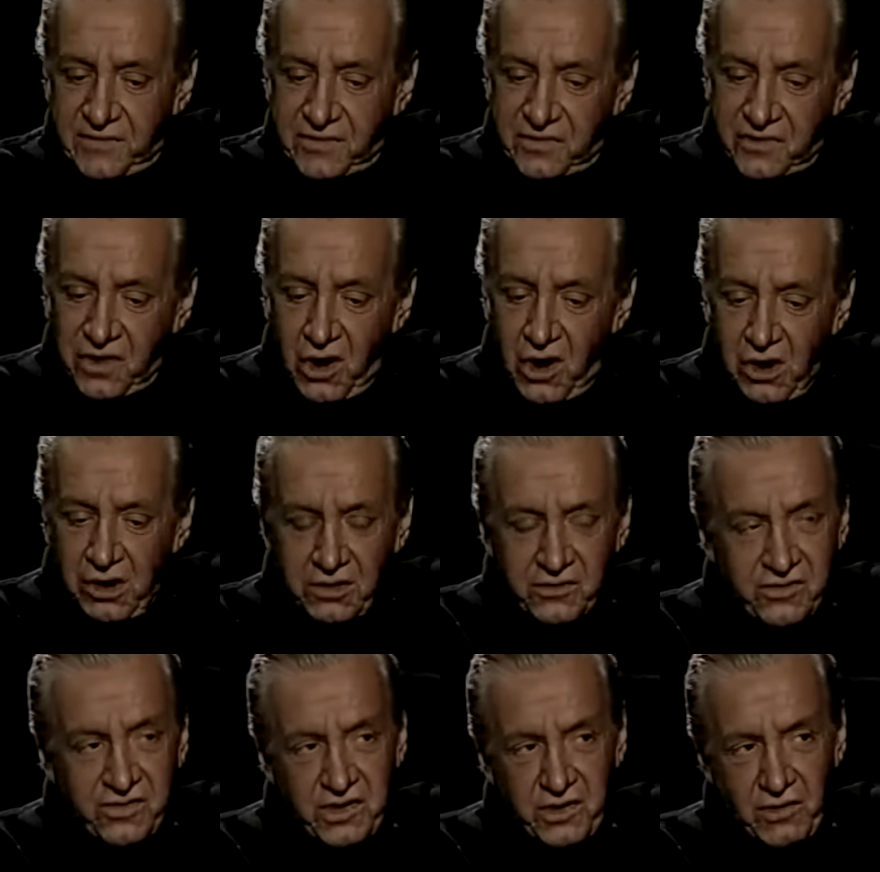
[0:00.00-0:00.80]
Bette
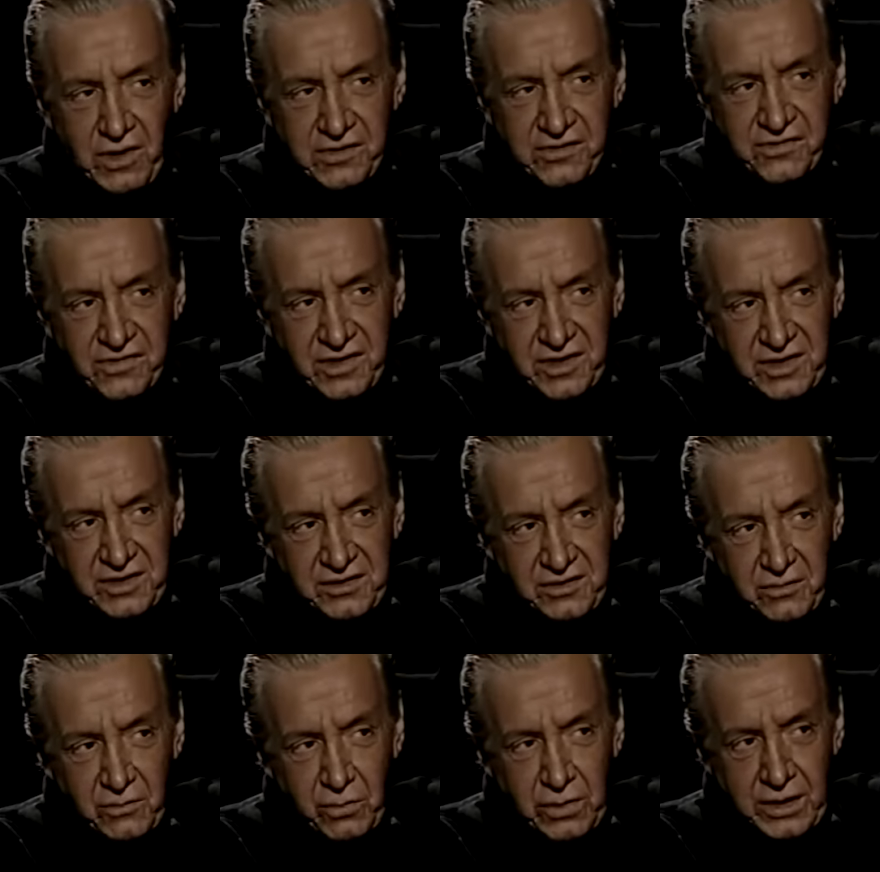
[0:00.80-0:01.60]
Davis's cards here, I
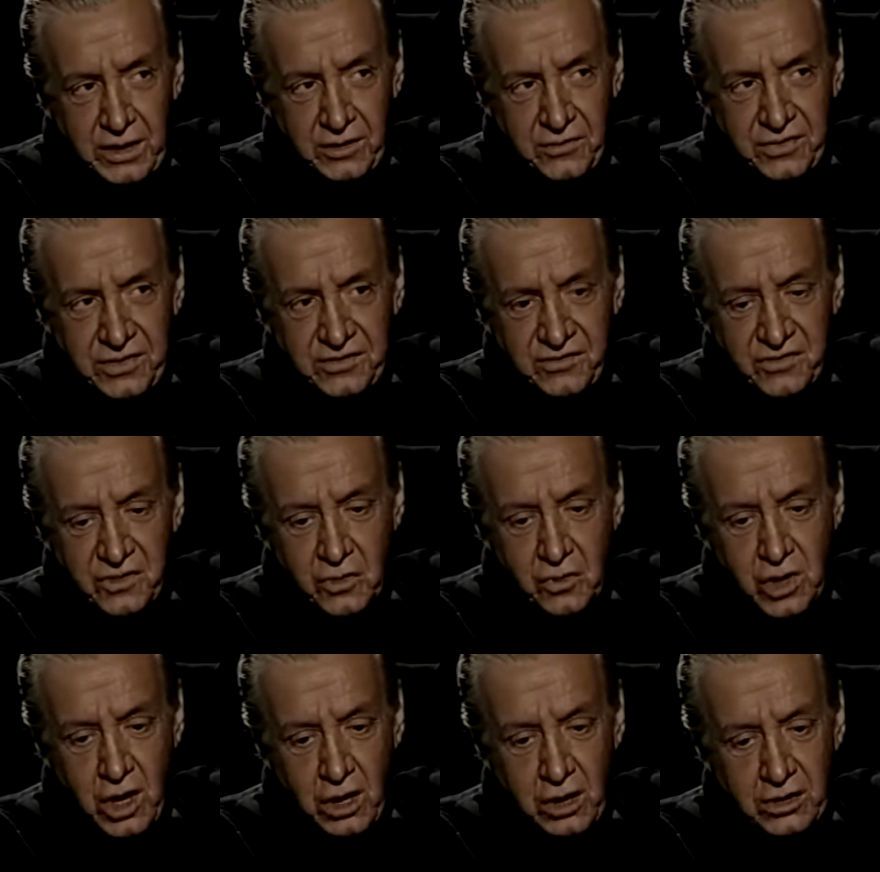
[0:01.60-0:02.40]
see. What are
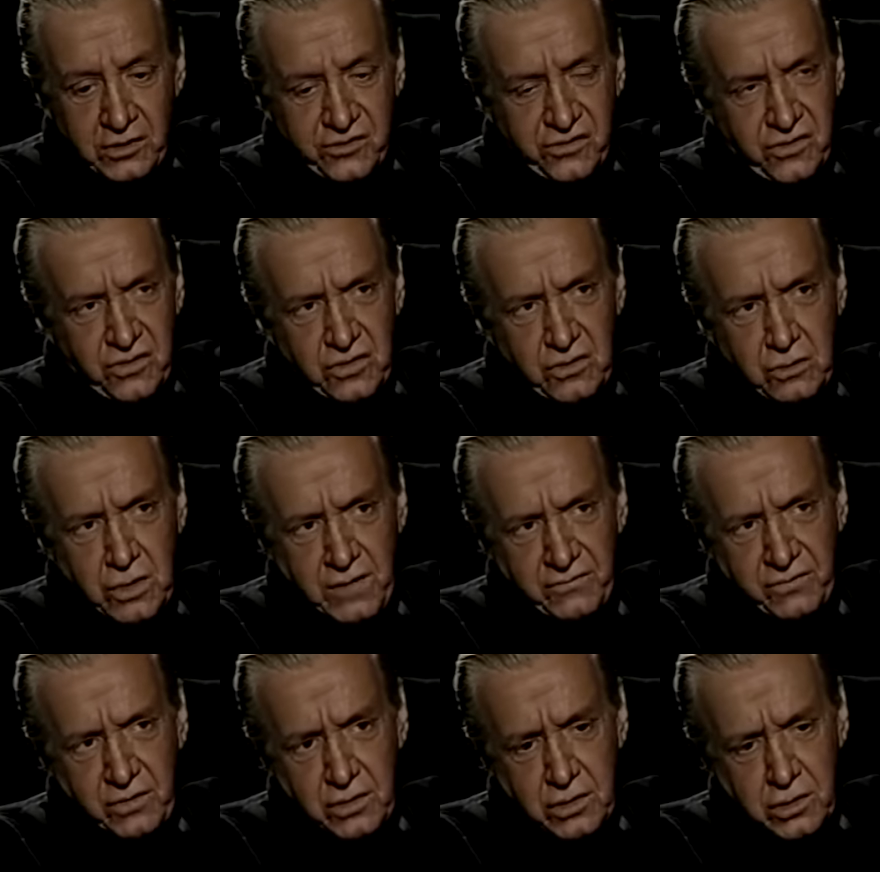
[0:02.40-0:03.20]
these Well, actually,
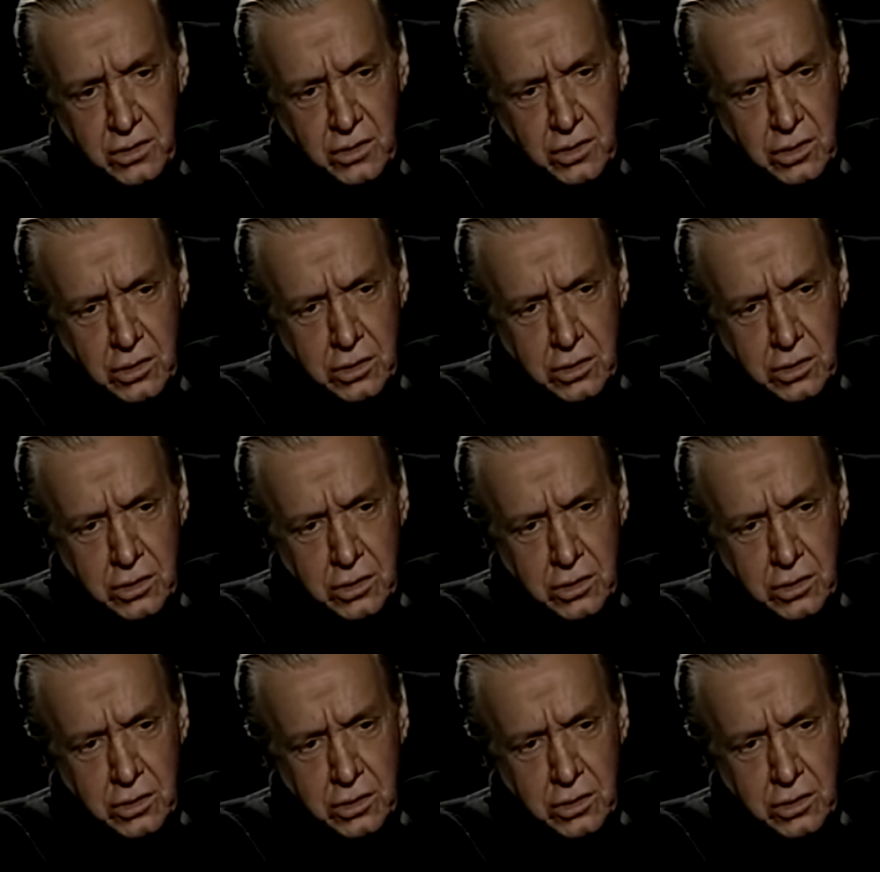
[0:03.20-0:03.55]
you see, you they're